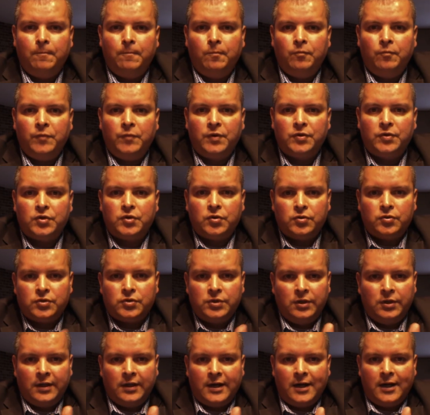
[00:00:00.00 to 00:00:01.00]
because you're
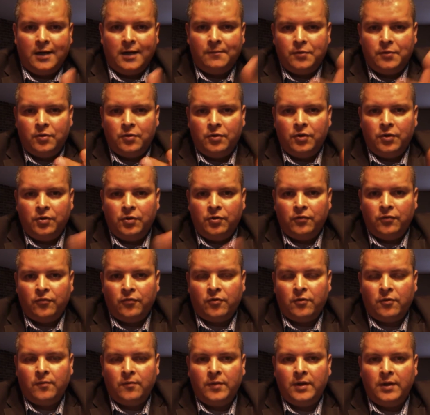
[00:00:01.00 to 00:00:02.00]
still a cop, you're in a
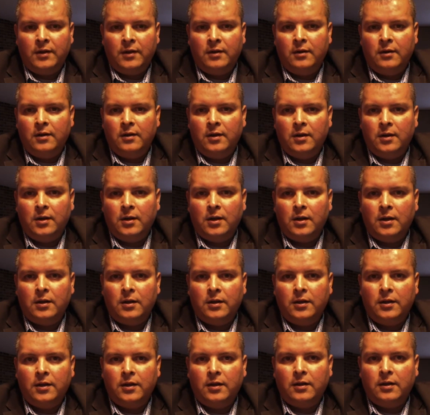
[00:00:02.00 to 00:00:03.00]
uniform, and
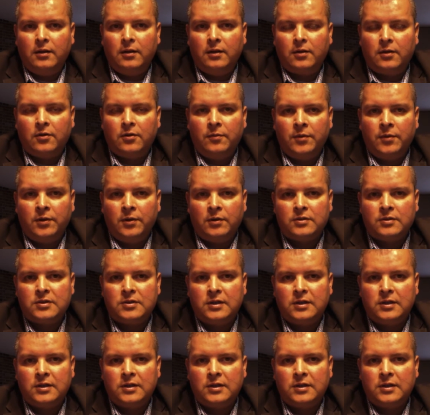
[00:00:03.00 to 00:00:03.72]
the criminals